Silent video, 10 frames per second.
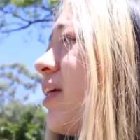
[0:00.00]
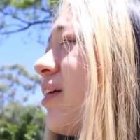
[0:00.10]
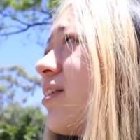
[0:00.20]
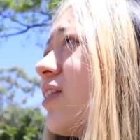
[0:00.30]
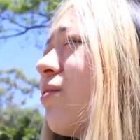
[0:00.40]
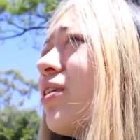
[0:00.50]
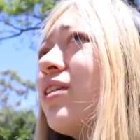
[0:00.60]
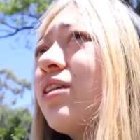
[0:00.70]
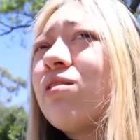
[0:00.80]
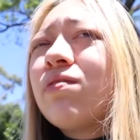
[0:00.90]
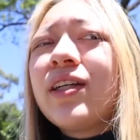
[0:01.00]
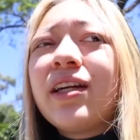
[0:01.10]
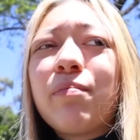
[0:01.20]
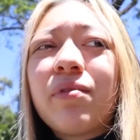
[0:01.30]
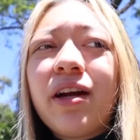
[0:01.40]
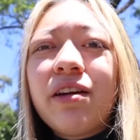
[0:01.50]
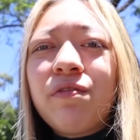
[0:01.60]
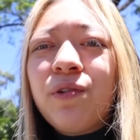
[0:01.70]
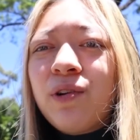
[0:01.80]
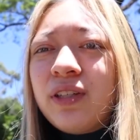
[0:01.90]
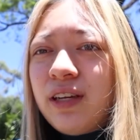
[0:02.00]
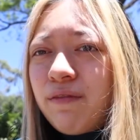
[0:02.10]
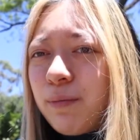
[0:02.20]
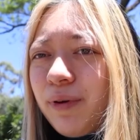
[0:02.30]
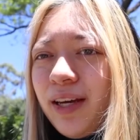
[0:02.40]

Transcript: here, so it's still really bright for 7